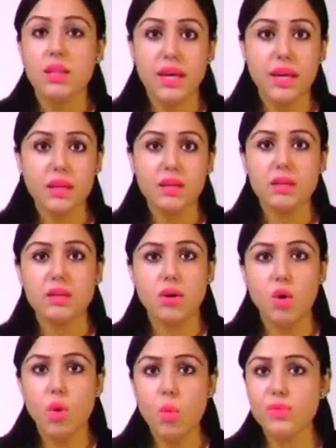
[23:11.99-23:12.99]
Then
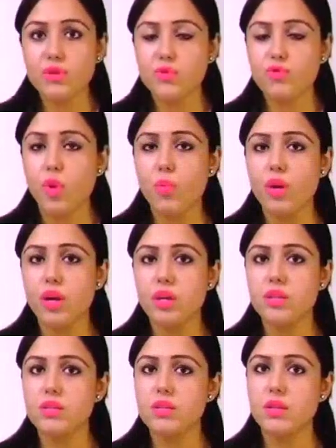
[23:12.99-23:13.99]
opposite
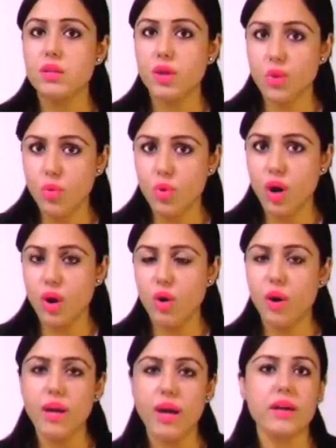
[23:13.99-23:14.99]
formula is
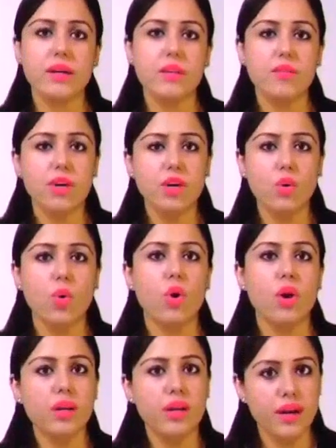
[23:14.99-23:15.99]
glucagon activate
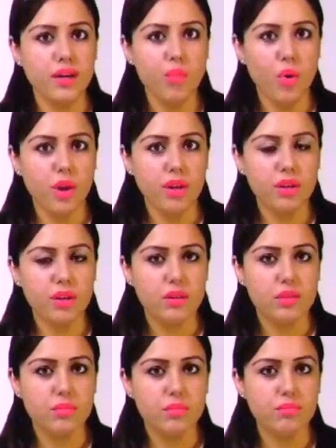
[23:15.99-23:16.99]
all catabolic
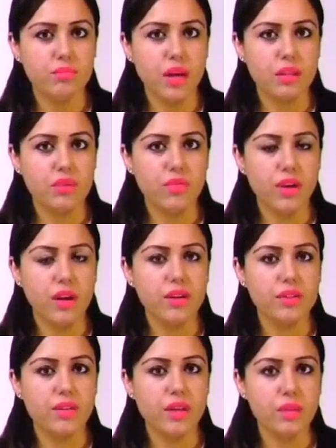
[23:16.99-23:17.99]
pathway and
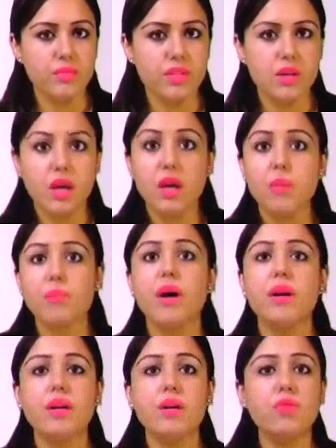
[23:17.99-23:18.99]
enzymes,
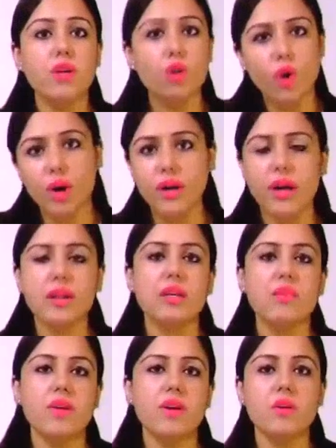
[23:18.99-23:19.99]
but it will not
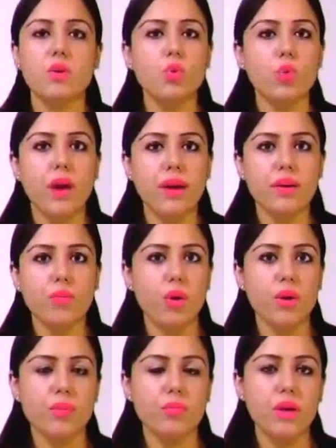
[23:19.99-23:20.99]
activate two
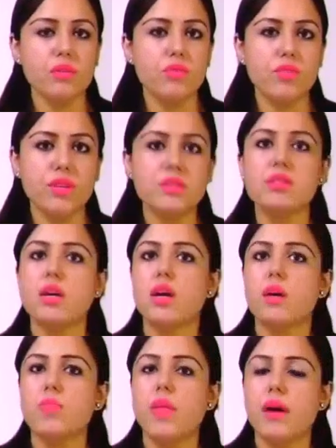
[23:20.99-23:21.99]
catabolic pathways,
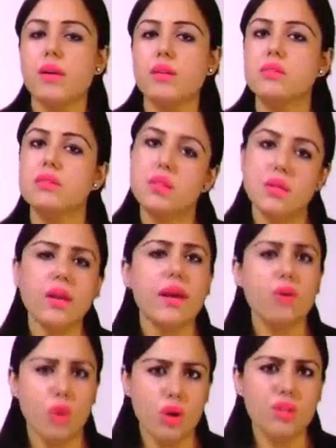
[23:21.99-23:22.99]
that is
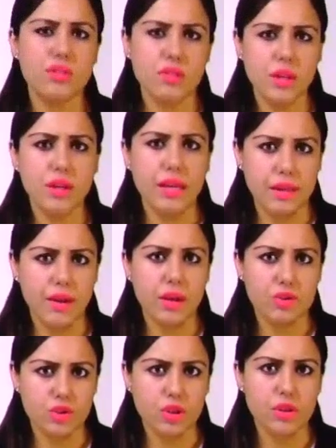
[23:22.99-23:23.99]
glycolysis and link
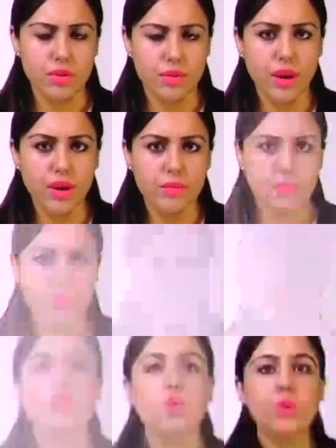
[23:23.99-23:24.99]
reaction, right?
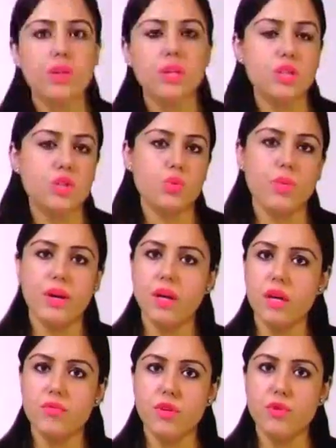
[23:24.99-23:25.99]
So with this we are
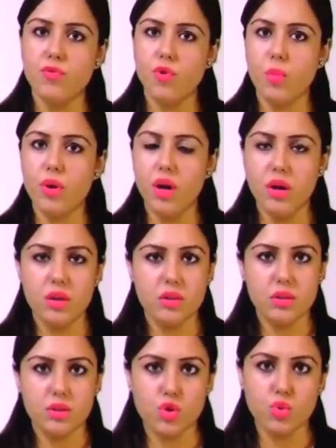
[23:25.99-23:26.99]
done with formula
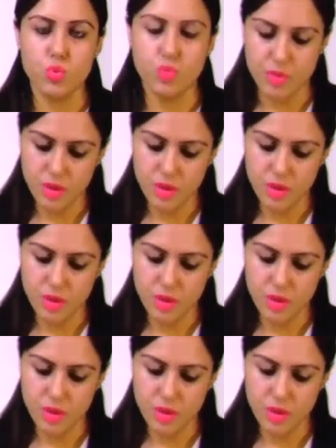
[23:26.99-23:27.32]
2.